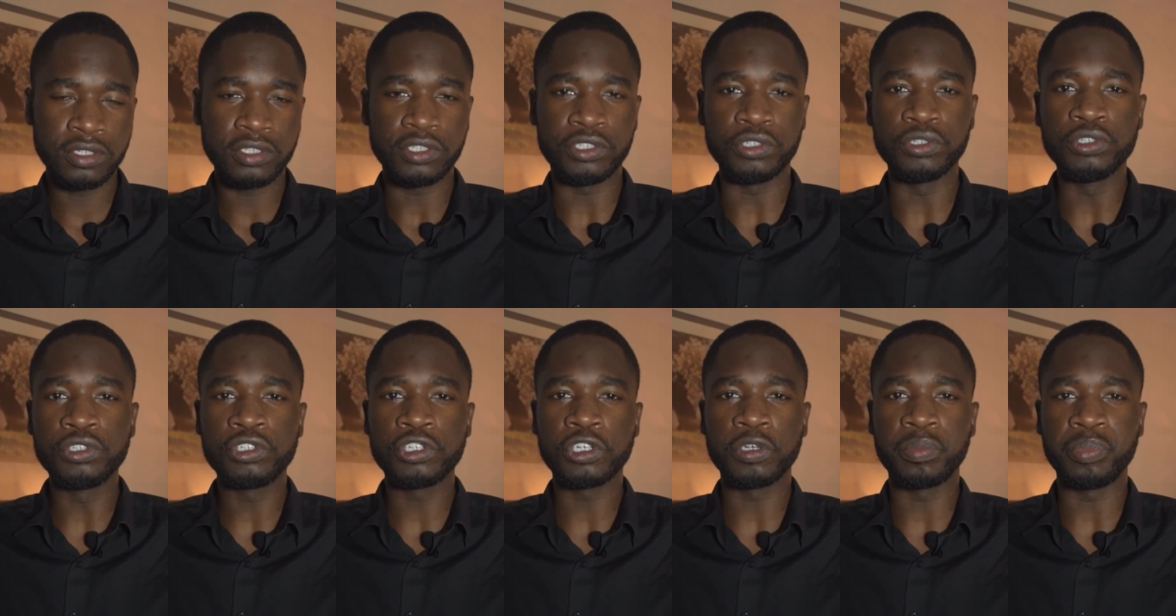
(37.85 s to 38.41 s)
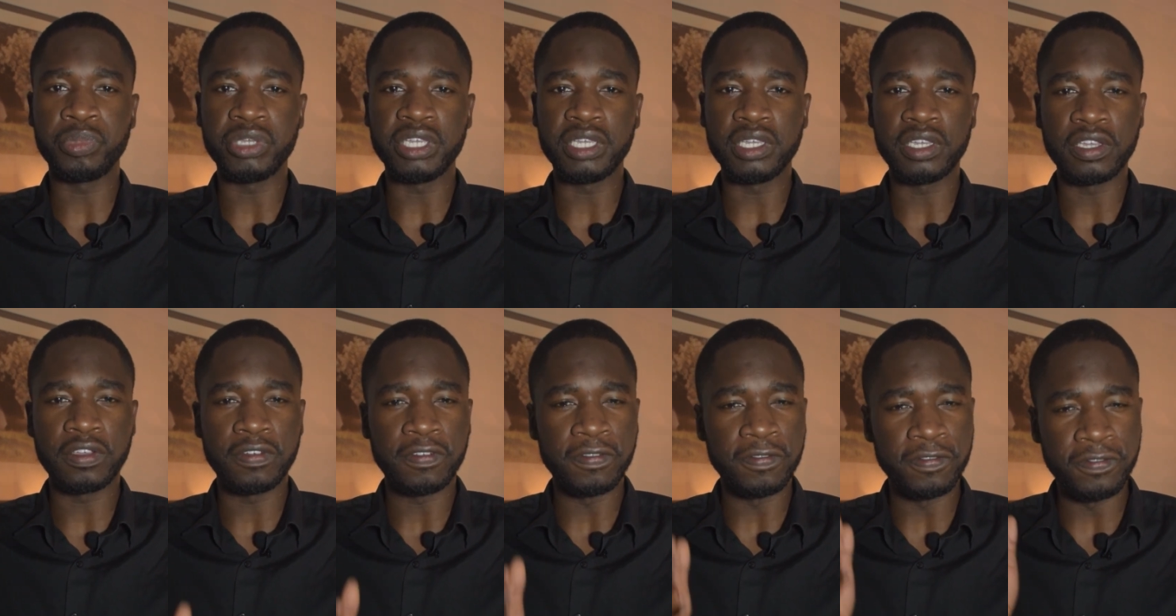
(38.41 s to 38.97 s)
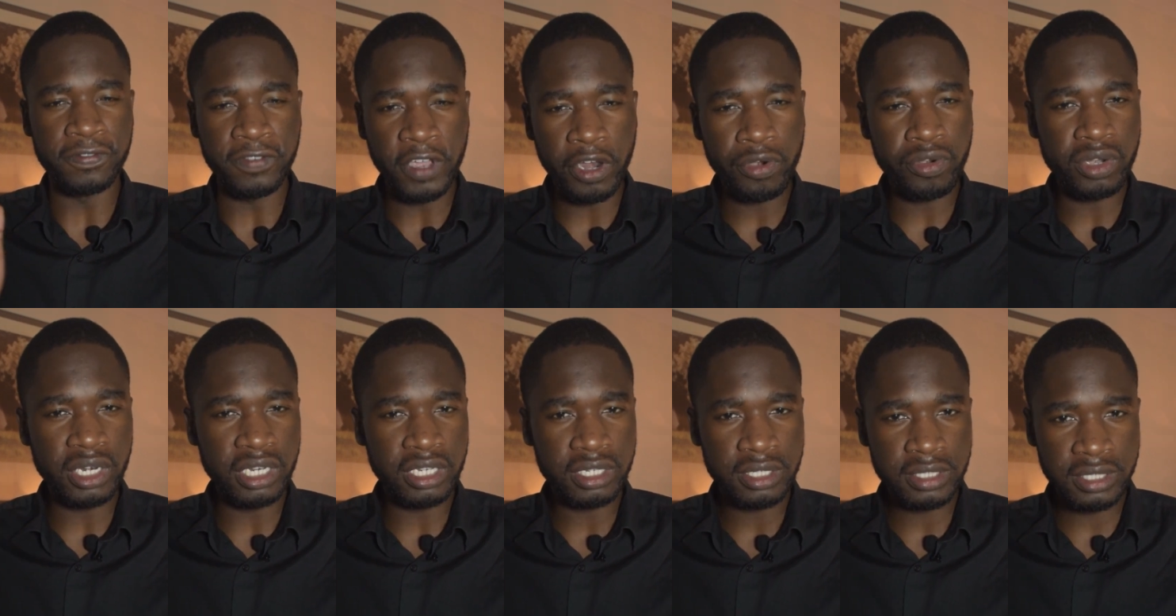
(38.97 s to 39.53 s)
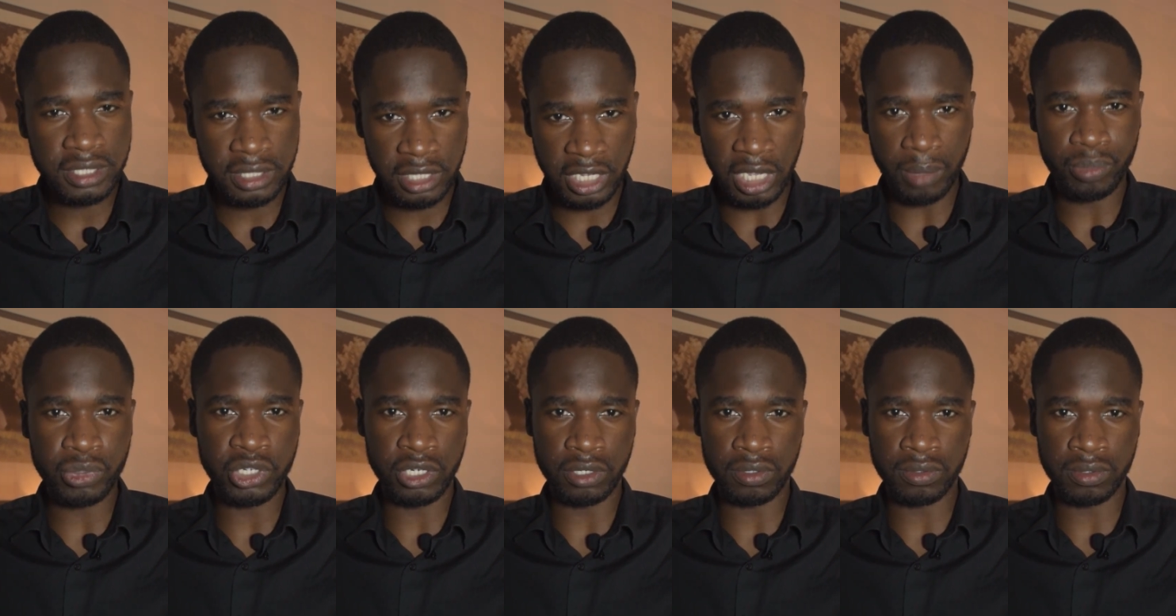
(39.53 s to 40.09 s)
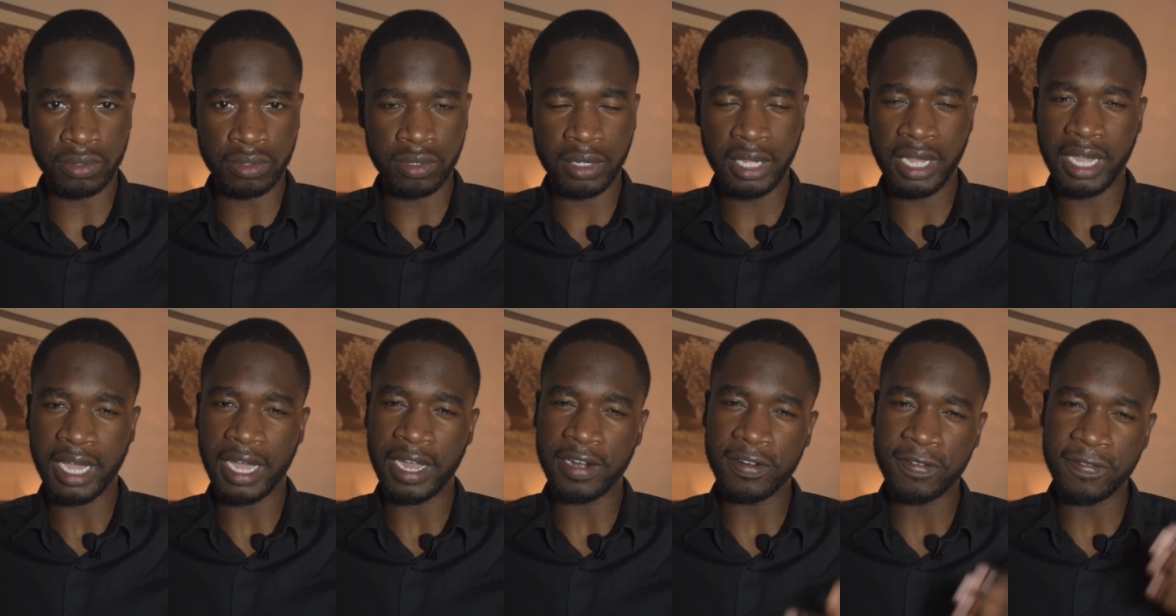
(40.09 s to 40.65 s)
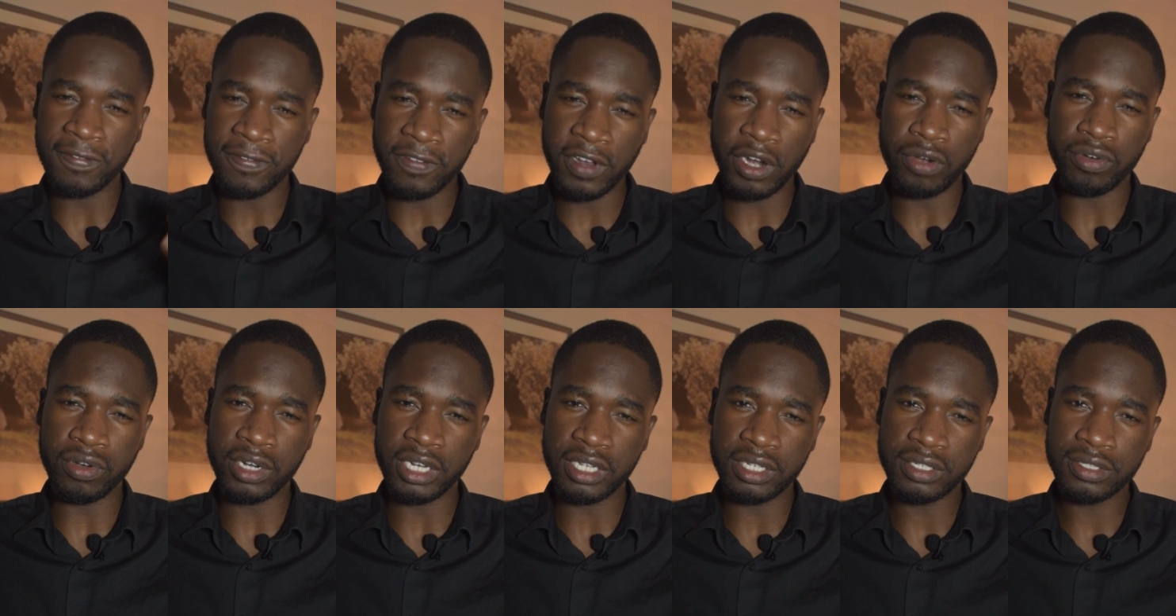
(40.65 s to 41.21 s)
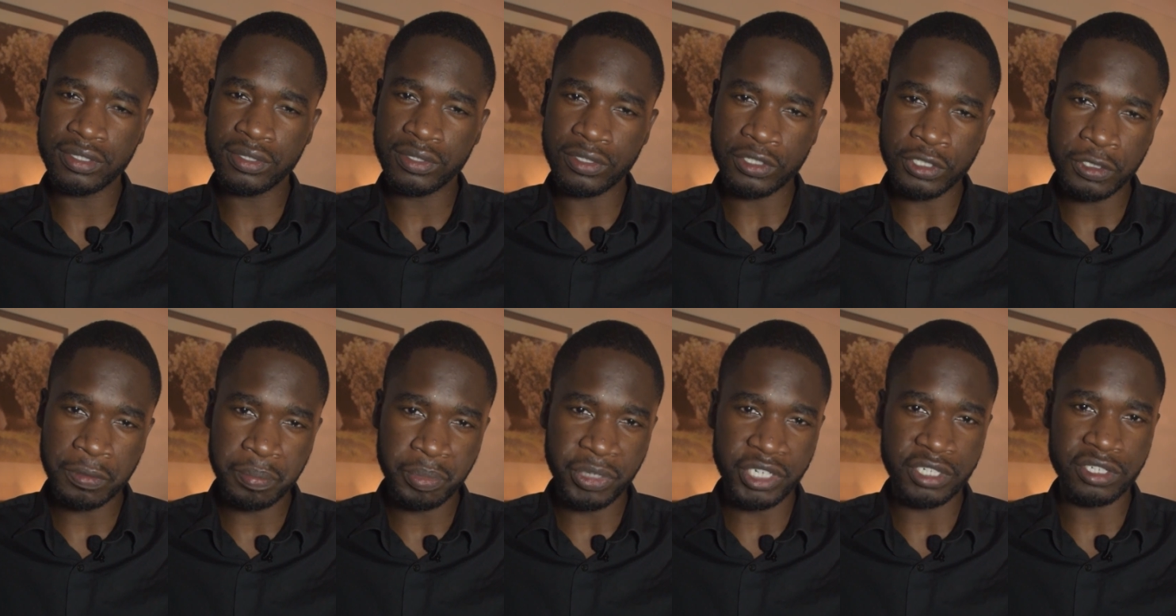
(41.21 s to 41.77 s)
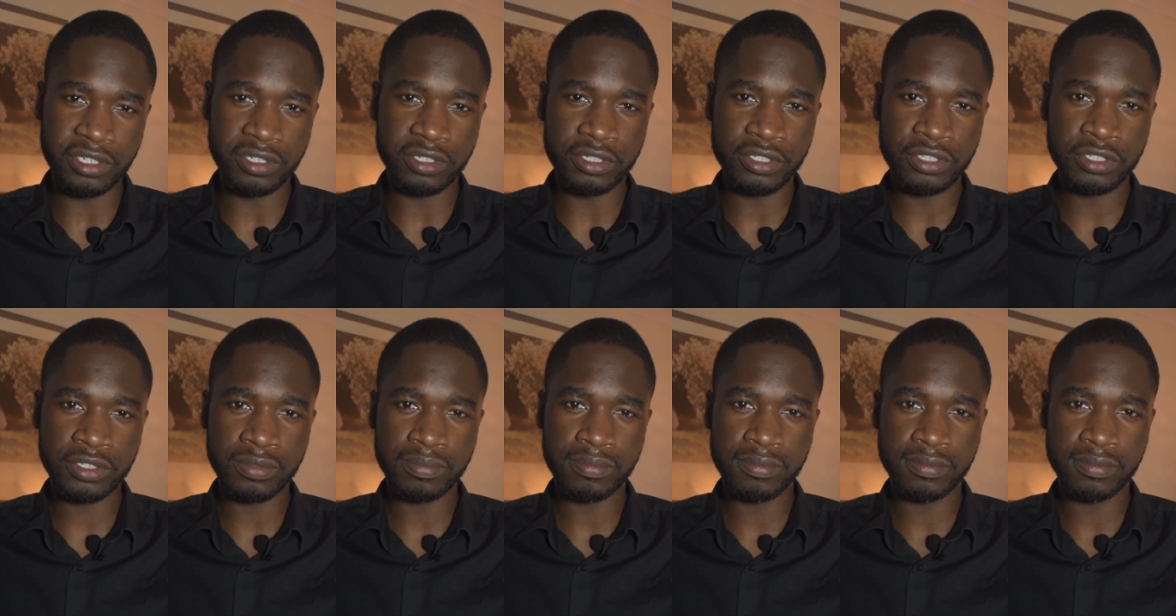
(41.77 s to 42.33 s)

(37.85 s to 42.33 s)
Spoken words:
You should be very skeptical and very suspicious.